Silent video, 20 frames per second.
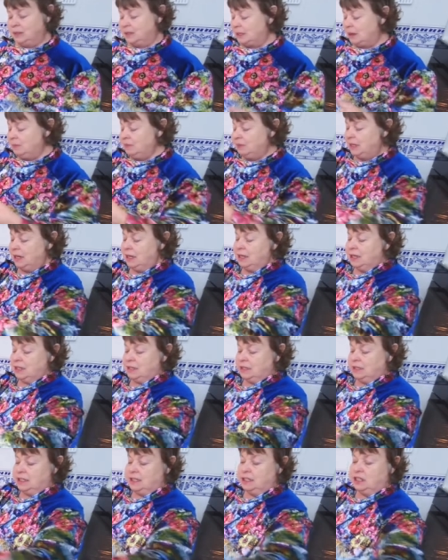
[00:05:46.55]
Something
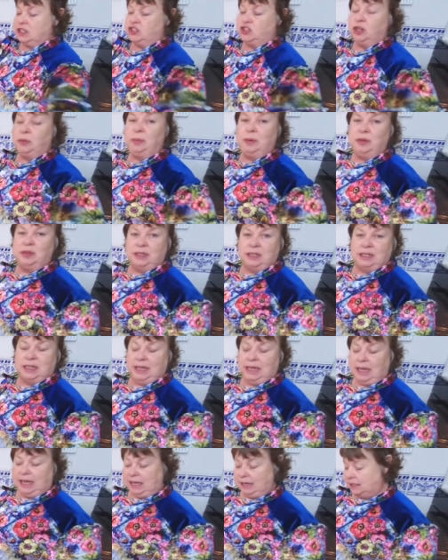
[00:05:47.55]
that distributes the
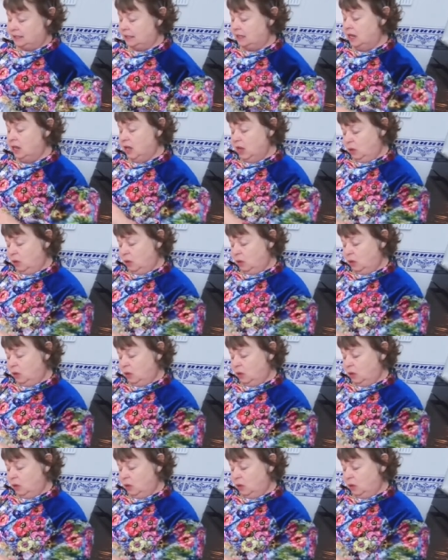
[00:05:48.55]
heat